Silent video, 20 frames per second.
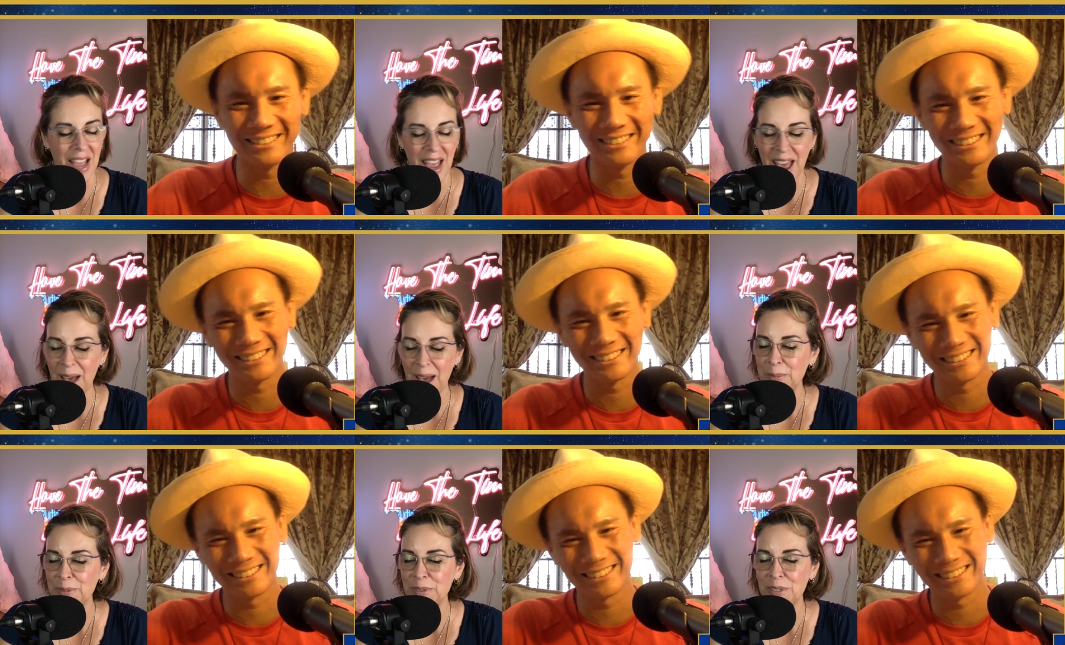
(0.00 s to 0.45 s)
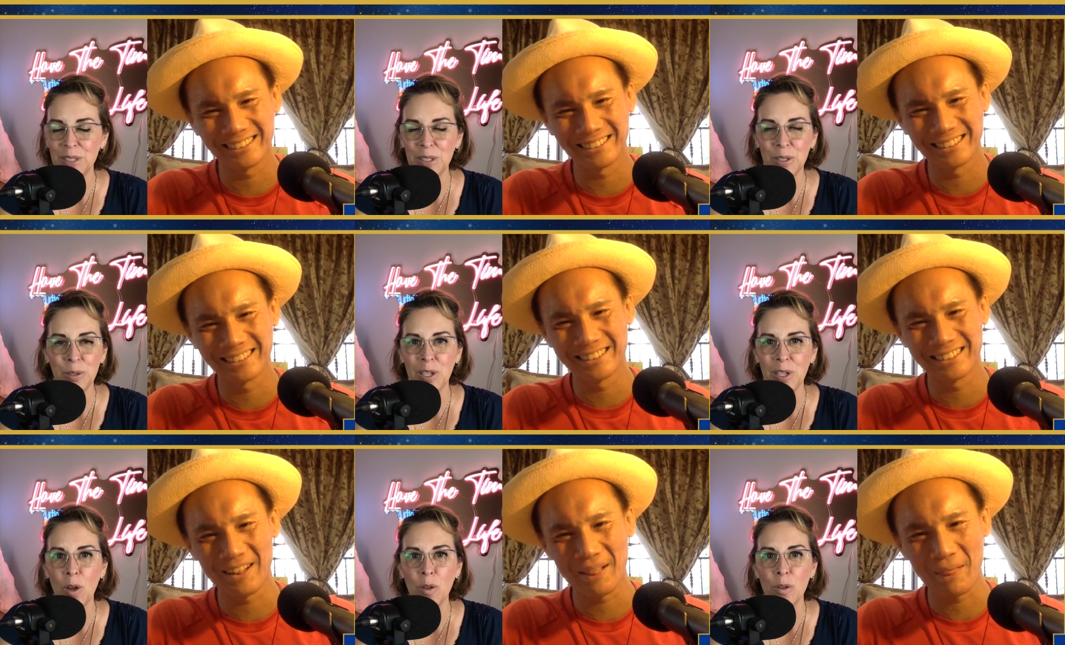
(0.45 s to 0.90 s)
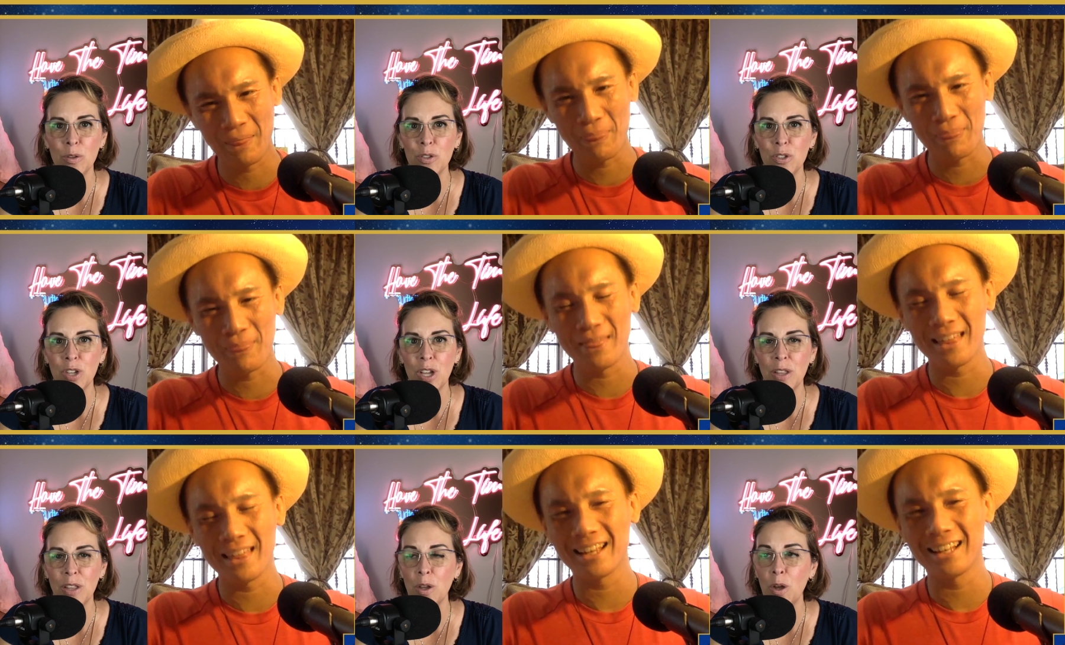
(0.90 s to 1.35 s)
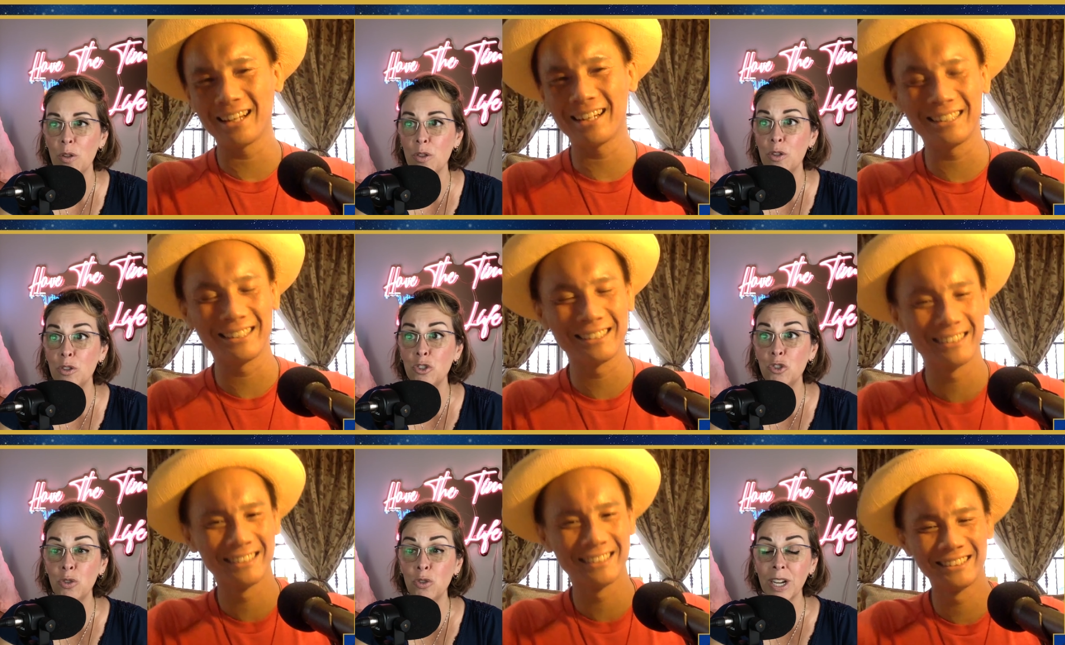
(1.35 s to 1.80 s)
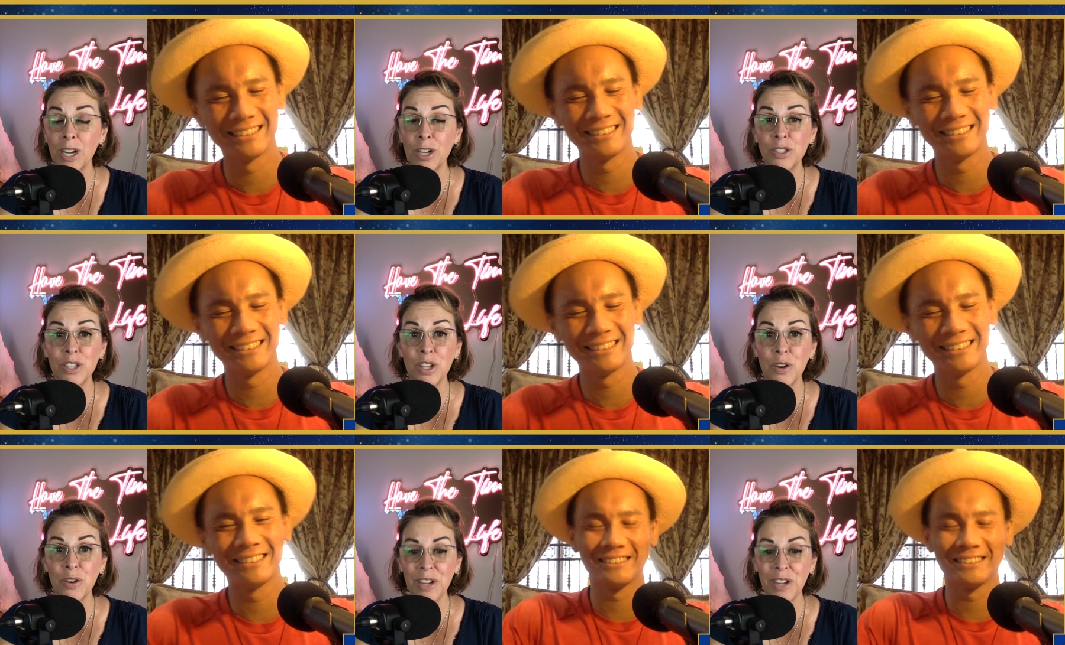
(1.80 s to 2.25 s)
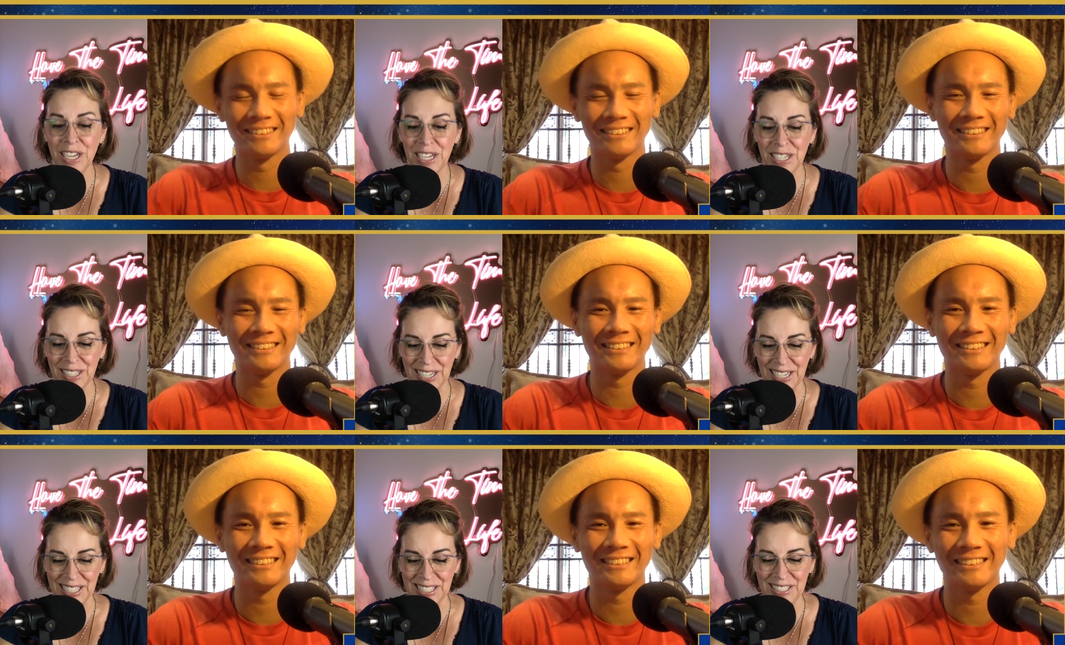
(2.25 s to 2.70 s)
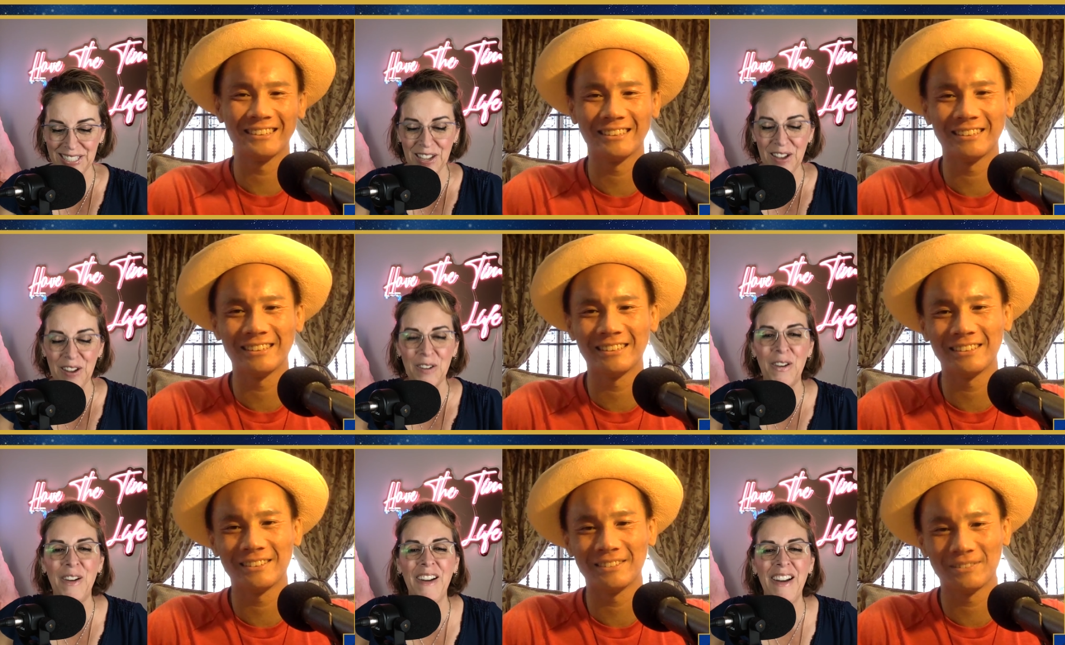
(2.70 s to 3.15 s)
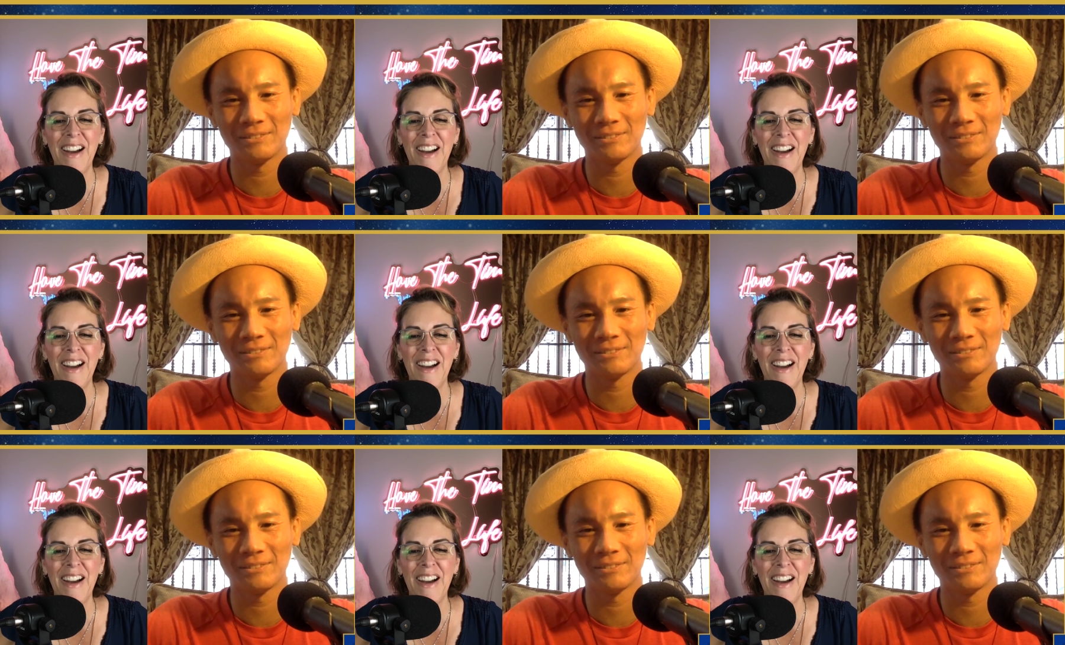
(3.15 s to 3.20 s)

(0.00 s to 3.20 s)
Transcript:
Speaker 1: Absolutely, all those and all those triggers that are healing. So,